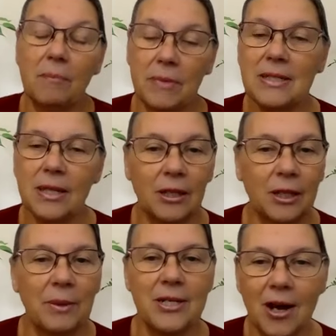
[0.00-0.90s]
basically
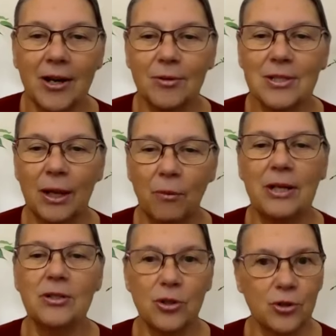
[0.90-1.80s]
my daughter was like,
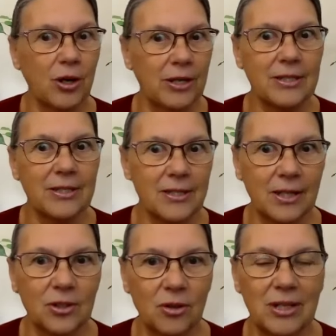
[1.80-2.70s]
why don't you try these
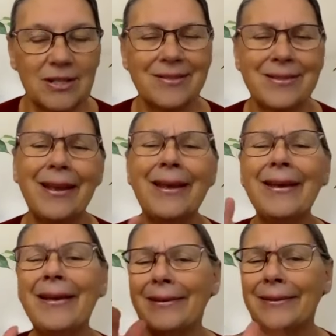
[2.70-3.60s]
essential oils? I was like,
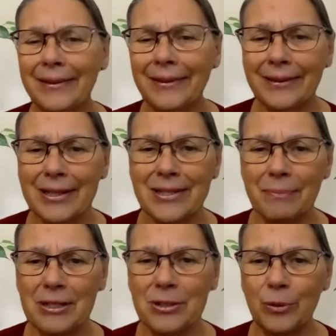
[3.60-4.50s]
that's a
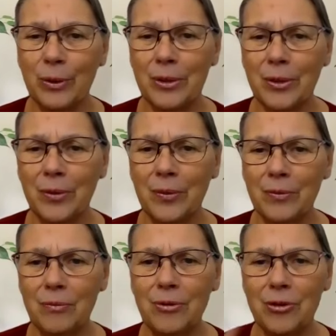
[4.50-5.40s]
bunch of
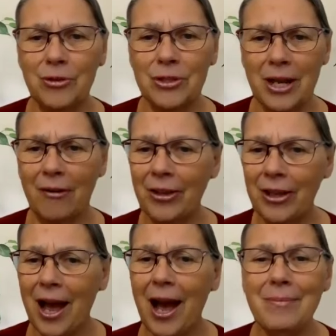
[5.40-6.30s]
woo-doo stuff.
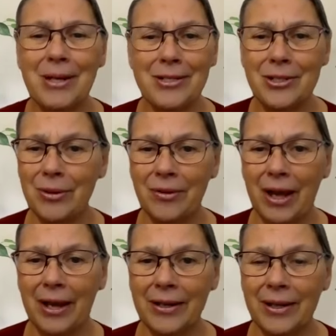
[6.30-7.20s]
I'm not doing
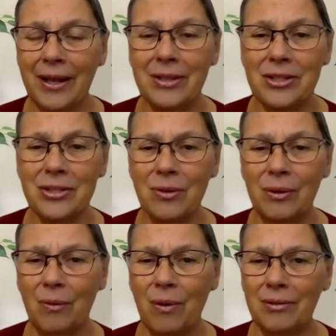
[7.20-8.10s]
that. And then she's
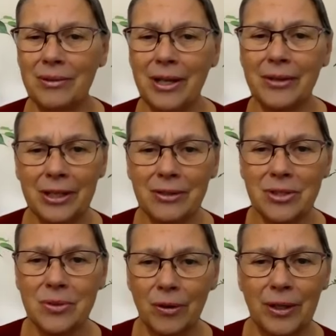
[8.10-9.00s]
going, well, nothing else
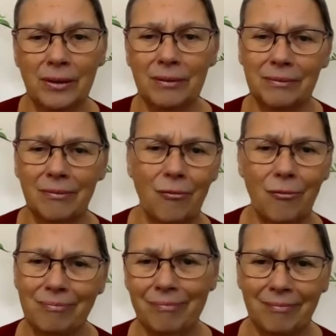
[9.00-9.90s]
is working.
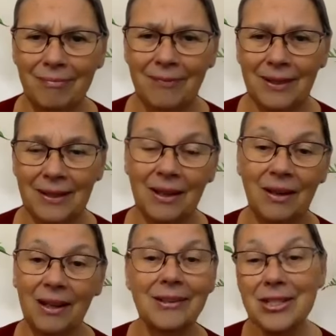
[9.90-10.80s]

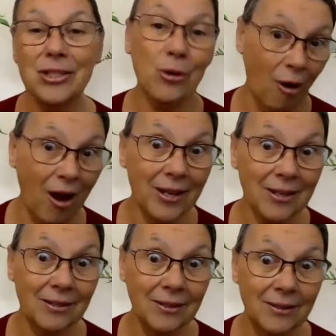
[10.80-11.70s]
At least try
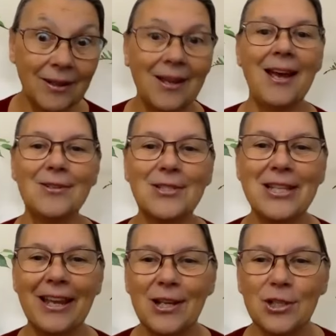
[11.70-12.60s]
it. I was
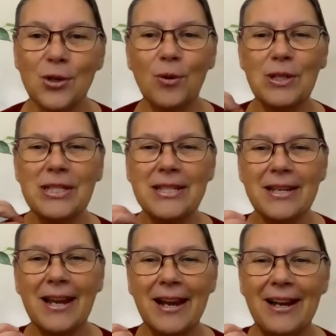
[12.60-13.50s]
like, so it was,
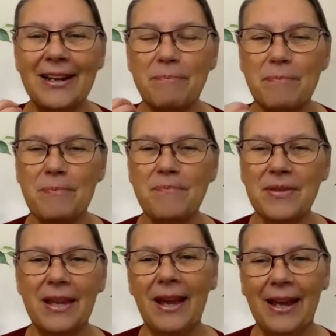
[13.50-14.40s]

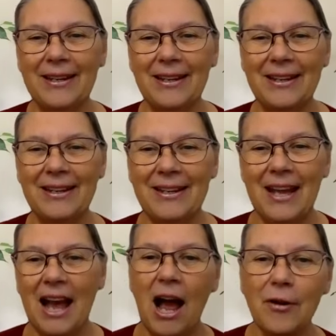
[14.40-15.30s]
and
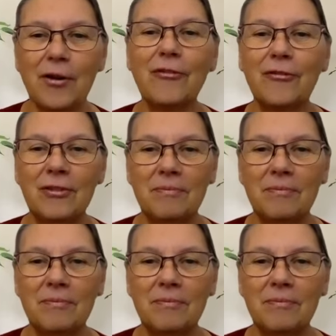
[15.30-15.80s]
out of